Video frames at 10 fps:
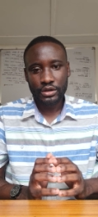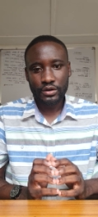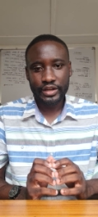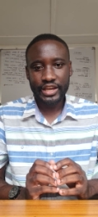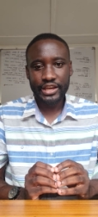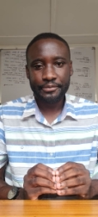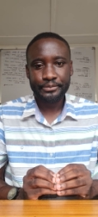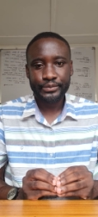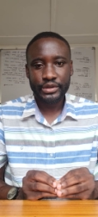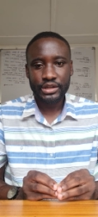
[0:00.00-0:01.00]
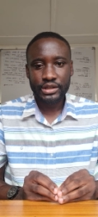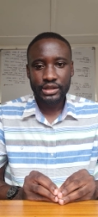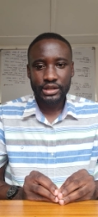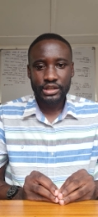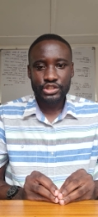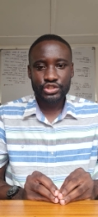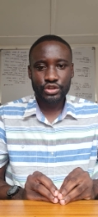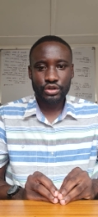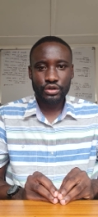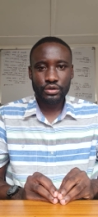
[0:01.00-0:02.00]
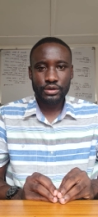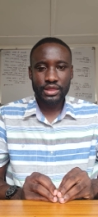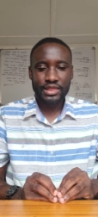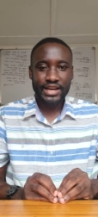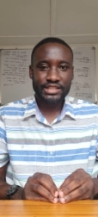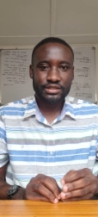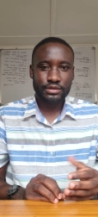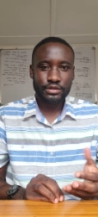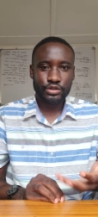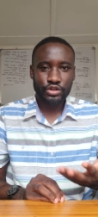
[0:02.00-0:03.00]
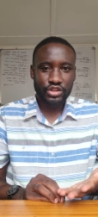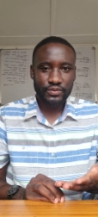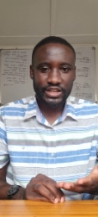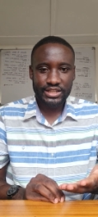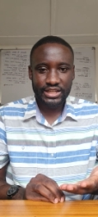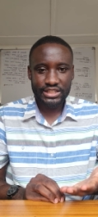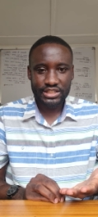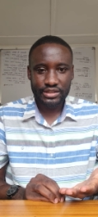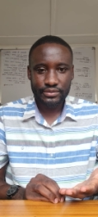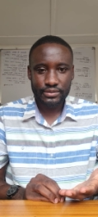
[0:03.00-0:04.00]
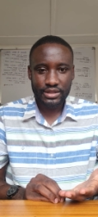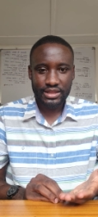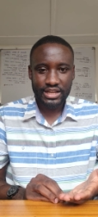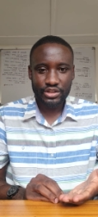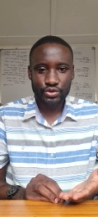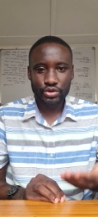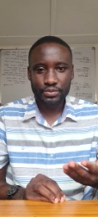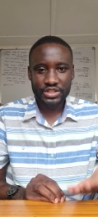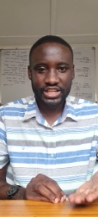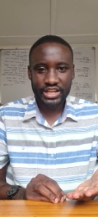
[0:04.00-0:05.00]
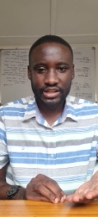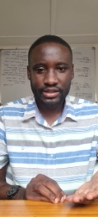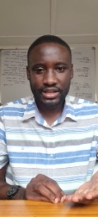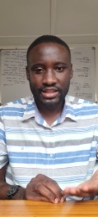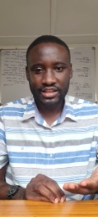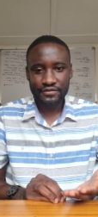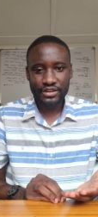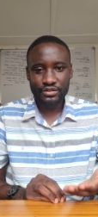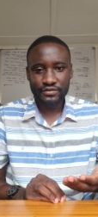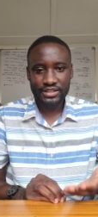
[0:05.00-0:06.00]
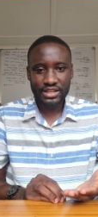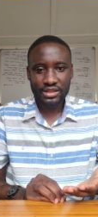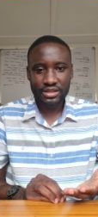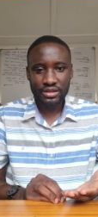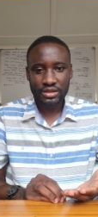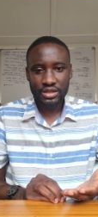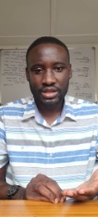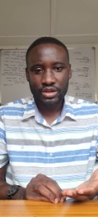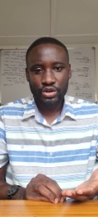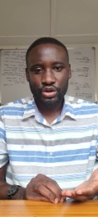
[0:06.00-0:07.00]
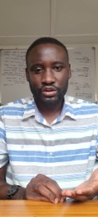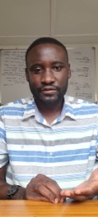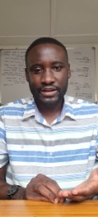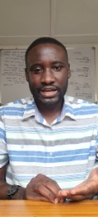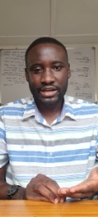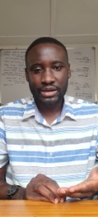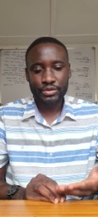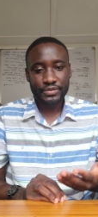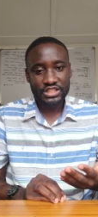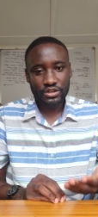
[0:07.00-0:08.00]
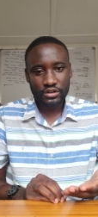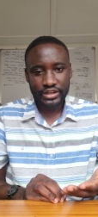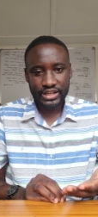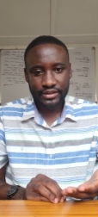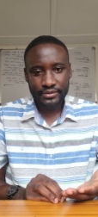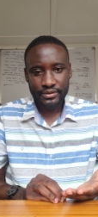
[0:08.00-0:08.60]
Okay, so that documentation that you obtain in the event of death of a property owner